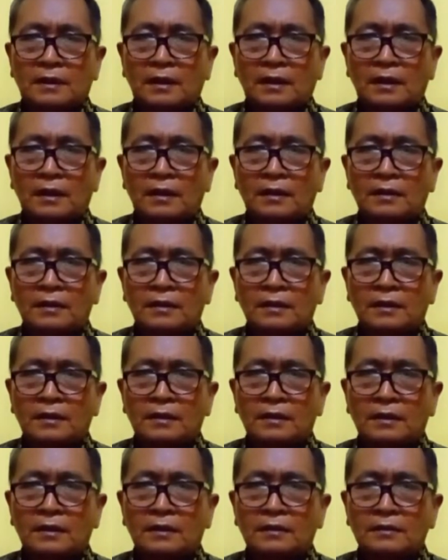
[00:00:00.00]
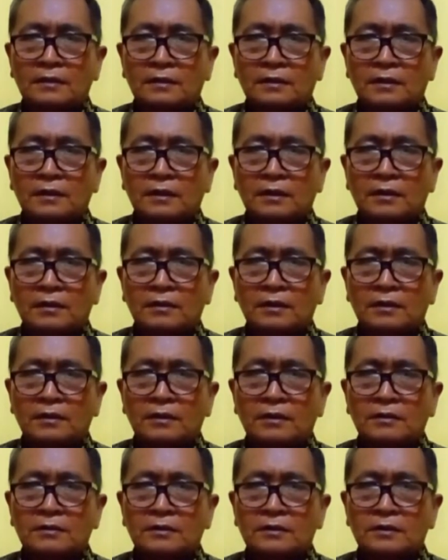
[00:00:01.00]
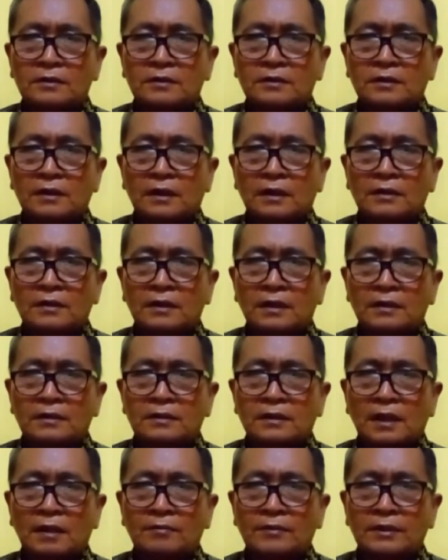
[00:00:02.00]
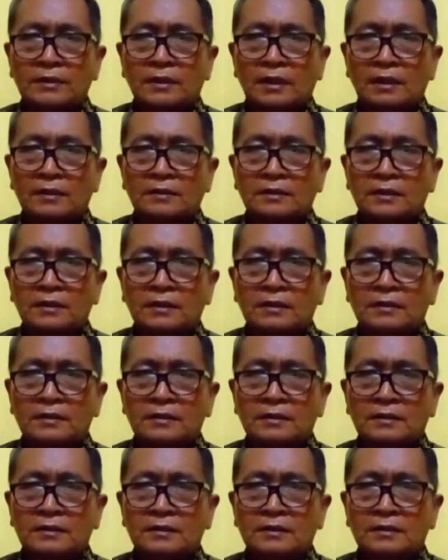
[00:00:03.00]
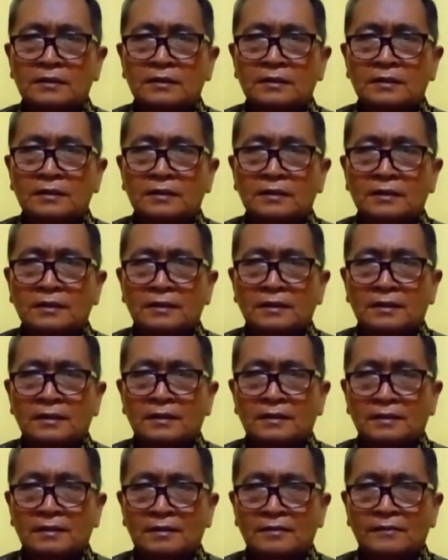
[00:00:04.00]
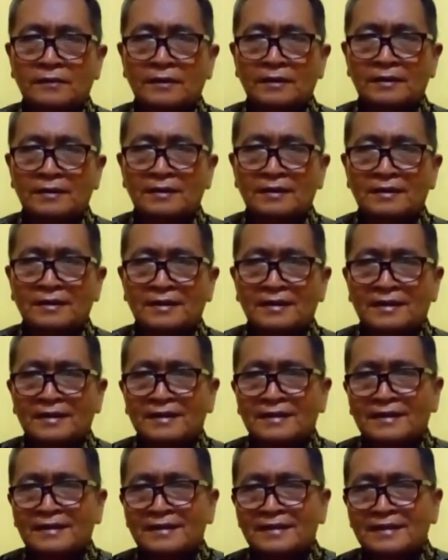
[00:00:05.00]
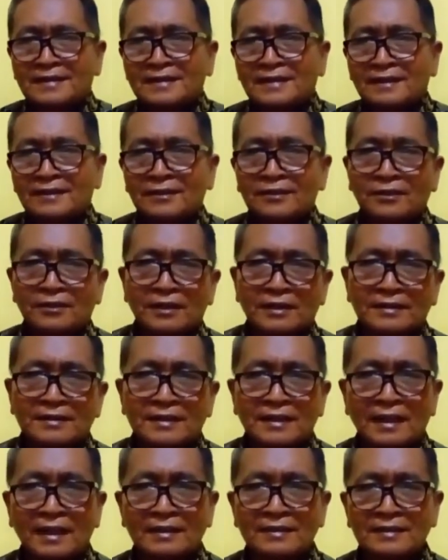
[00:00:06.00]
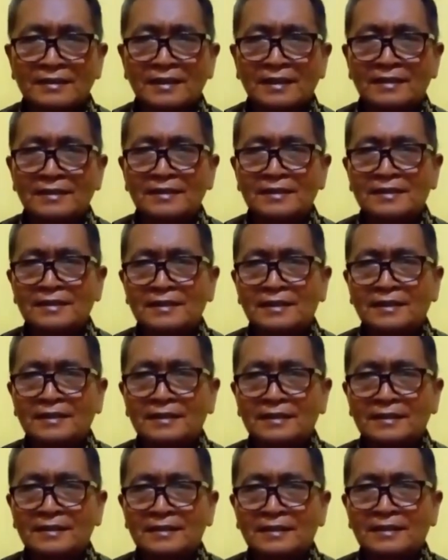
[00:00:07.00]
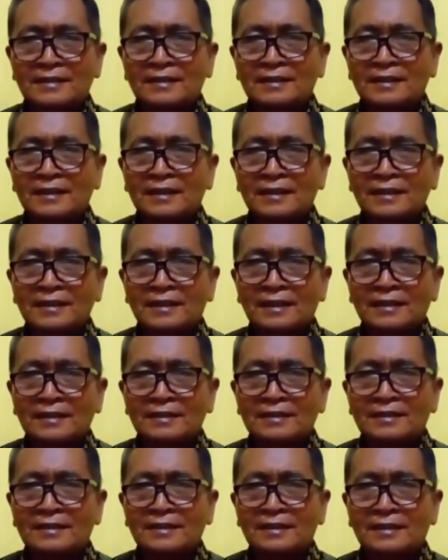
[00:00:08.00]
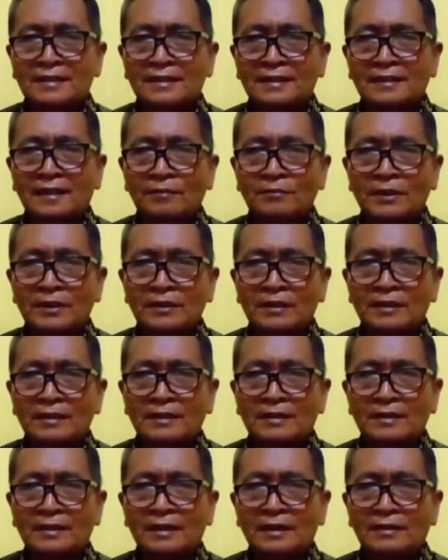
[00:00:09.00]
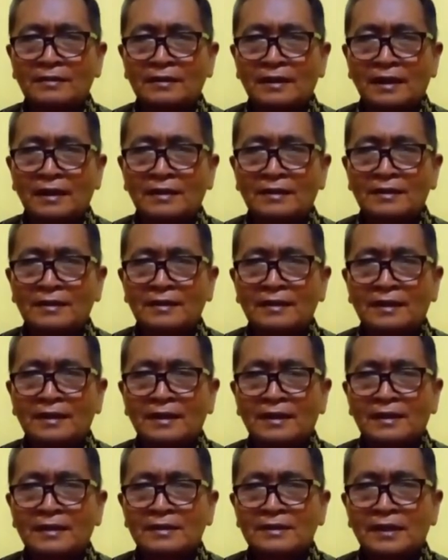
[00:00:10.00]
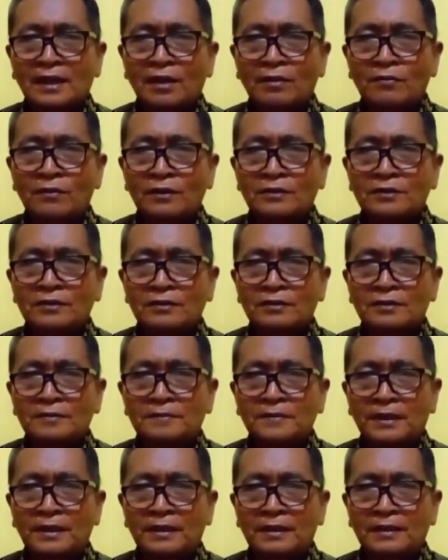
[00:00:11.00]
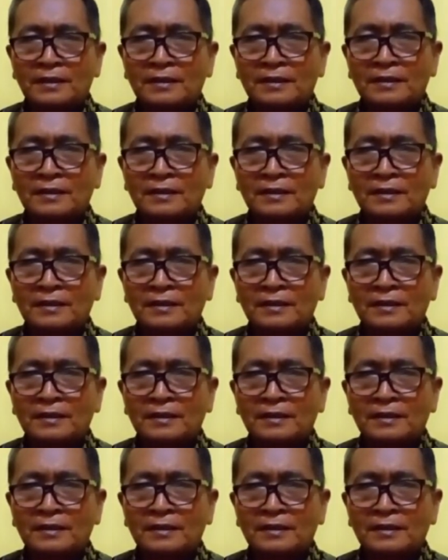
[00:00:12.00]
And the interlocutor also say, yes, I'm interested in this novel. This is incorrect sentence in English, grammatically, okay? So what should it be?